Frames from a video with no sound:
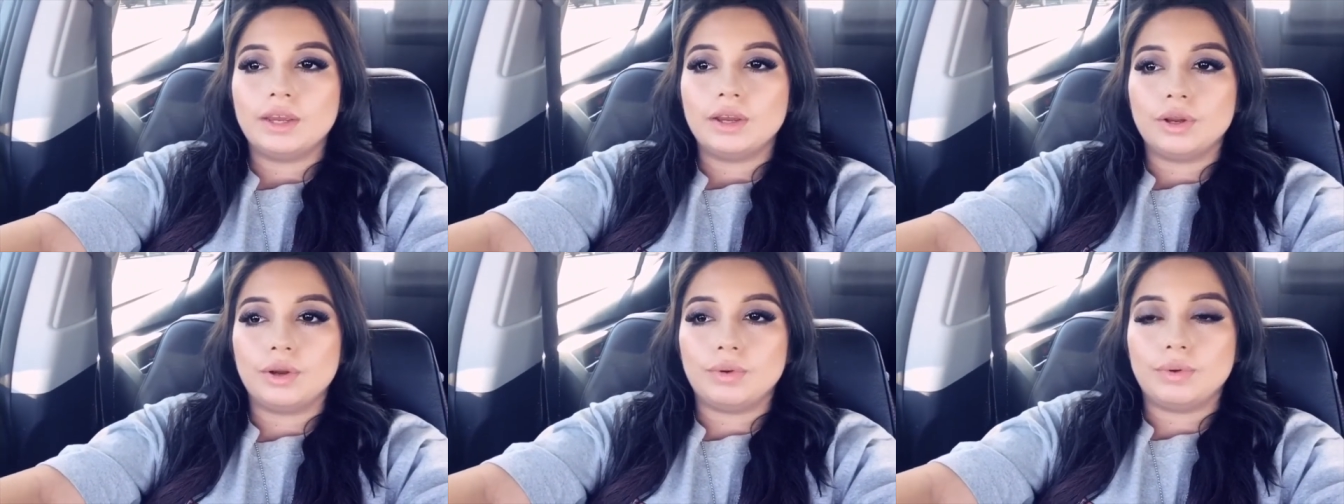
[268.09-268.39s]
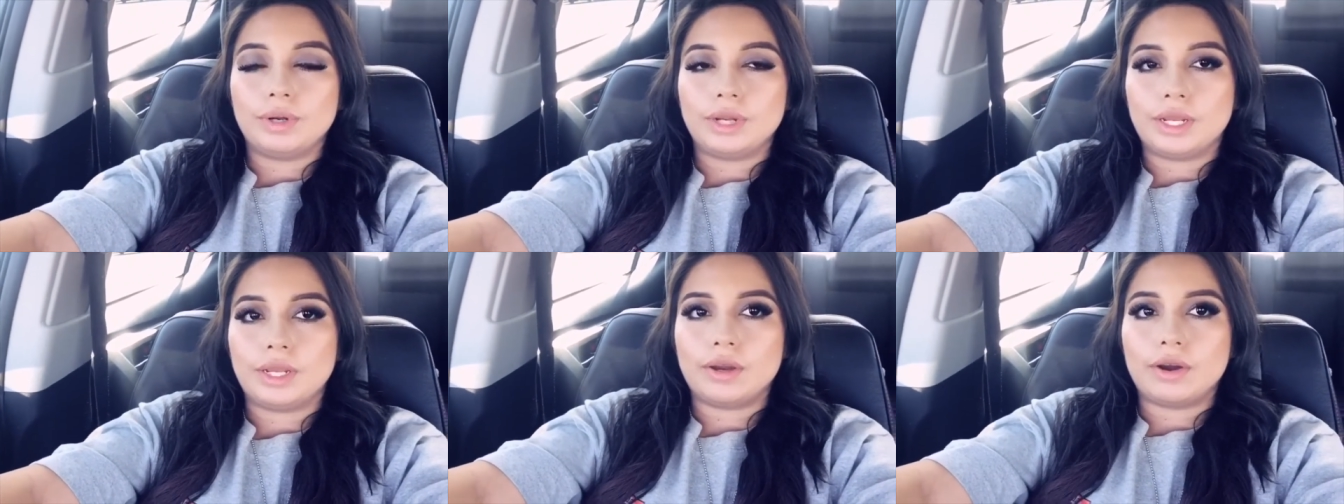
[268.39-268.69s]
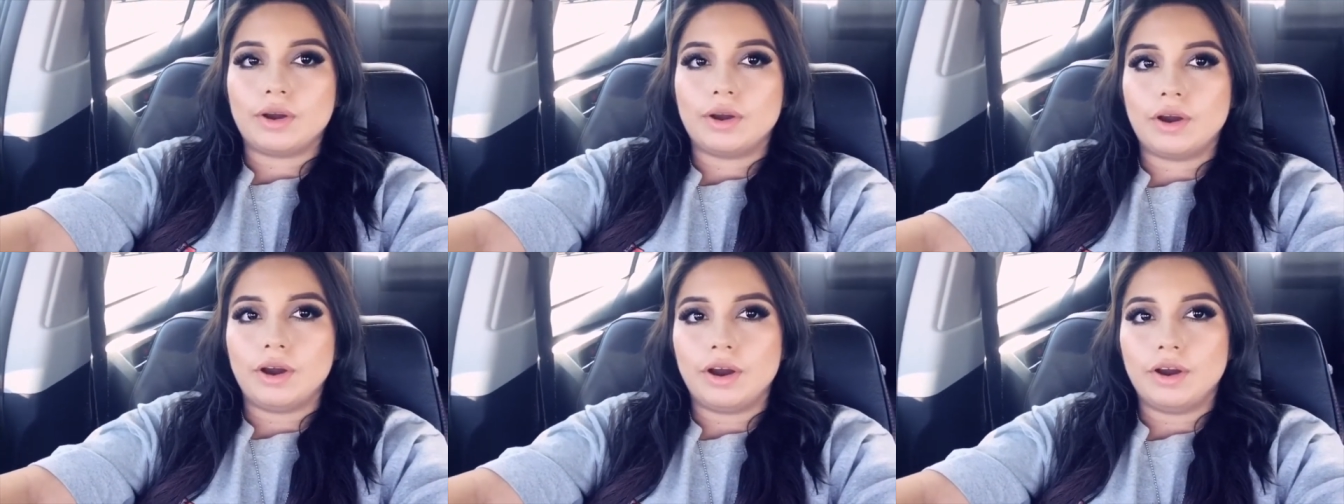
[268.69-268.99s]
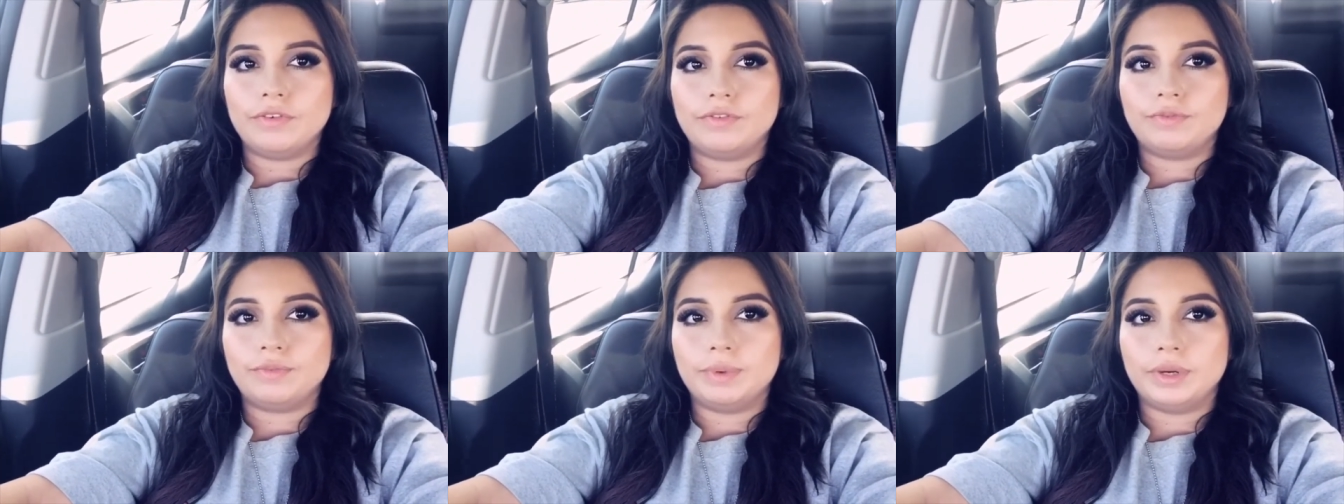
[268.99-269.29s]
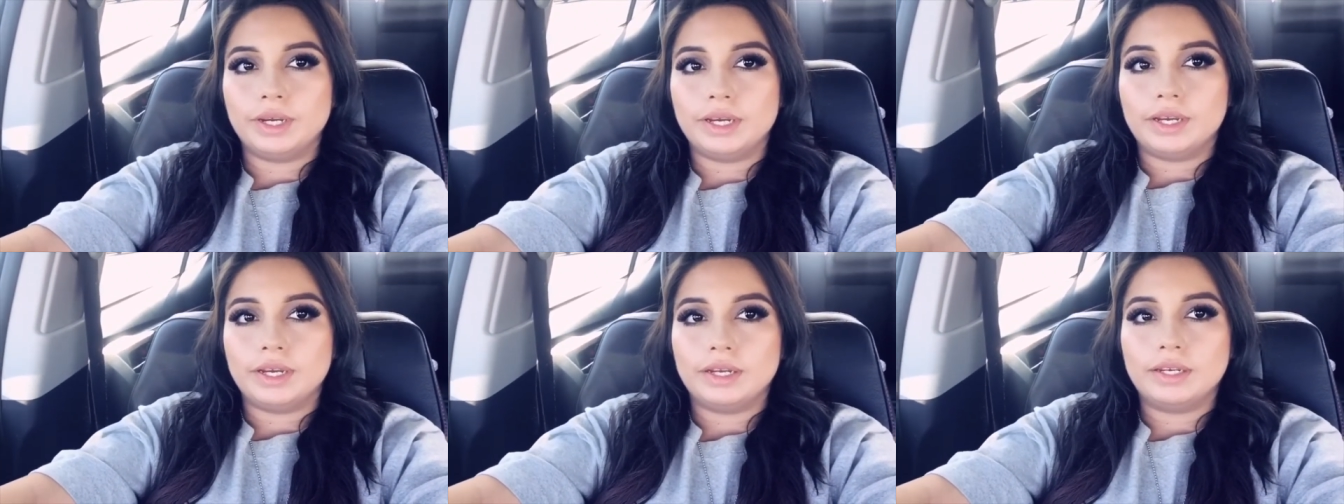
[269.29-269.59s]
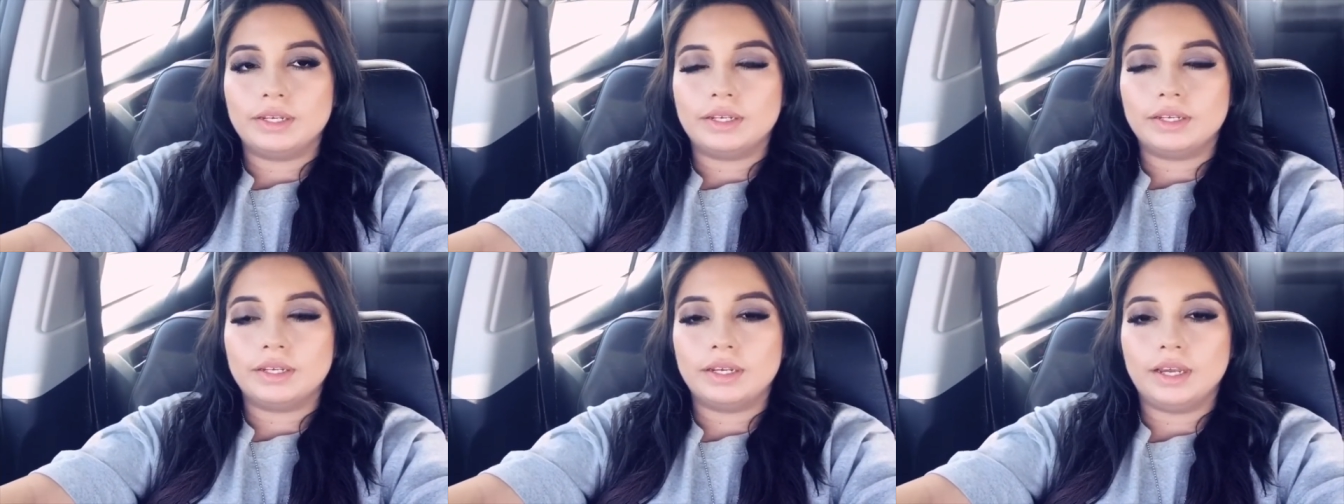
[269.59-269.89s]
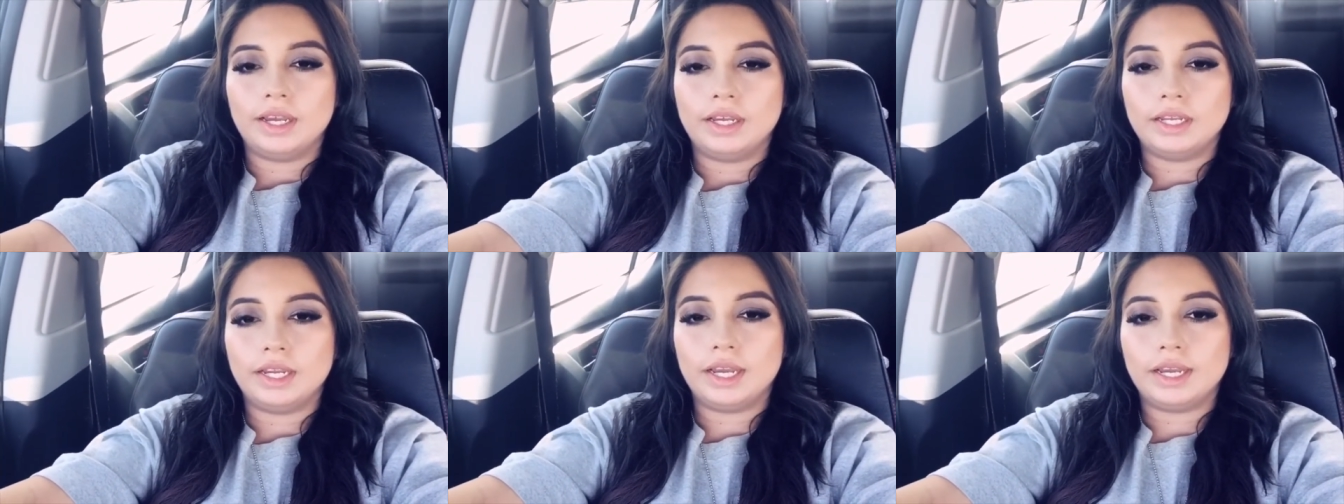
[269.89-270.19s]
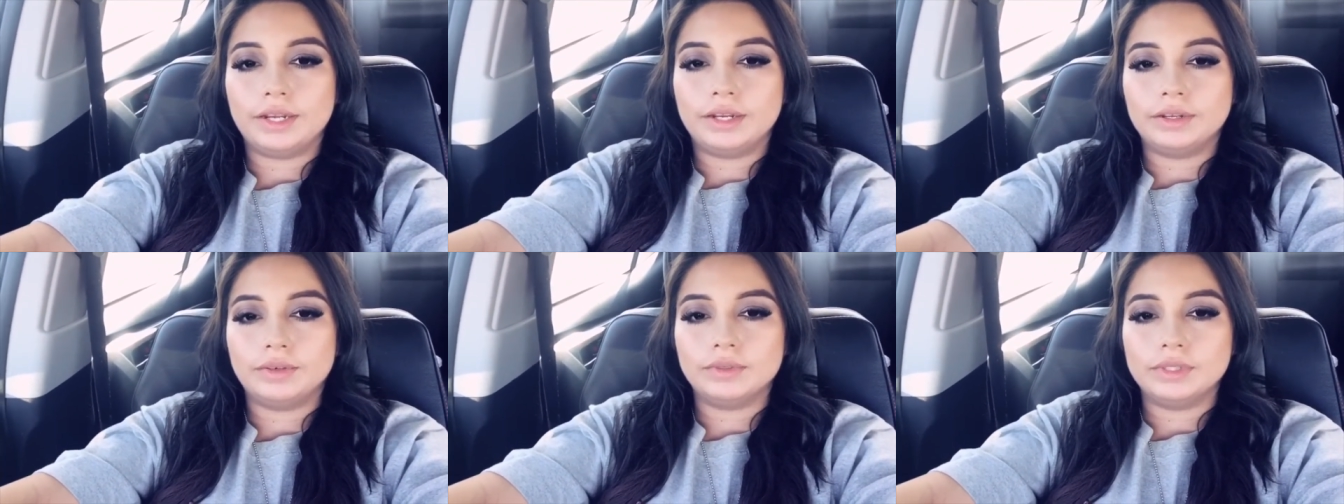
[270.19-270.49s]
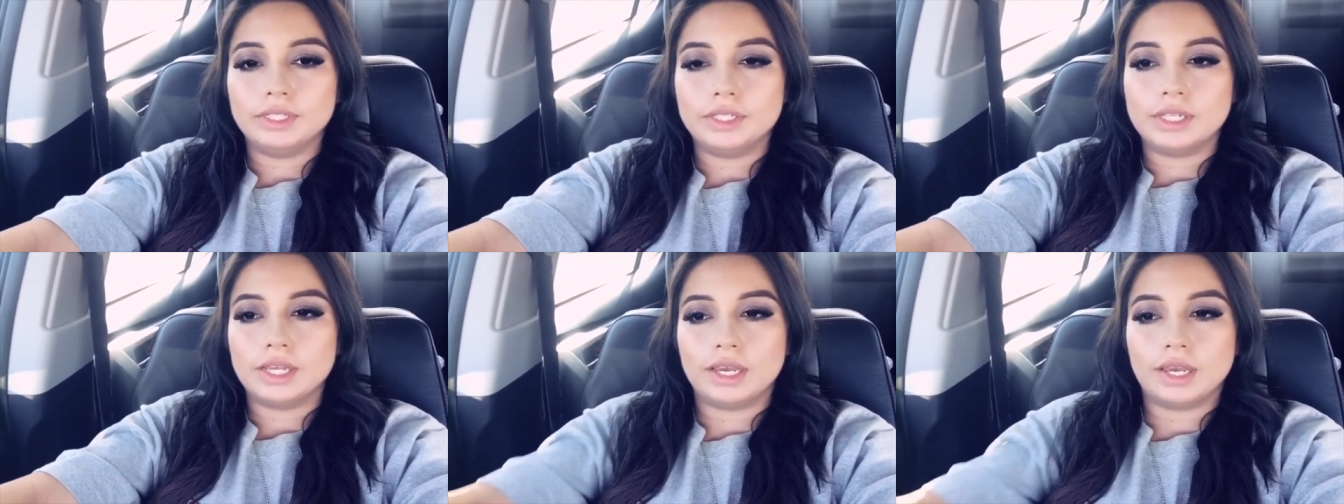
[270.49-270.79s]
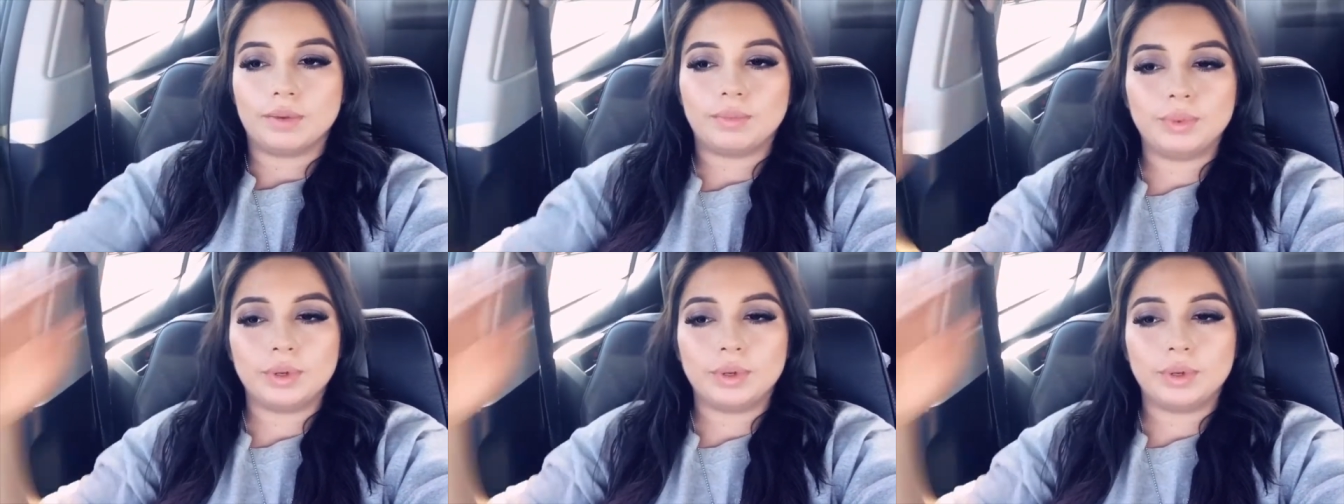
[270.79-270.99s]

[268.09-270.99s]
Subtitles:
or when I got off, but I kind of was like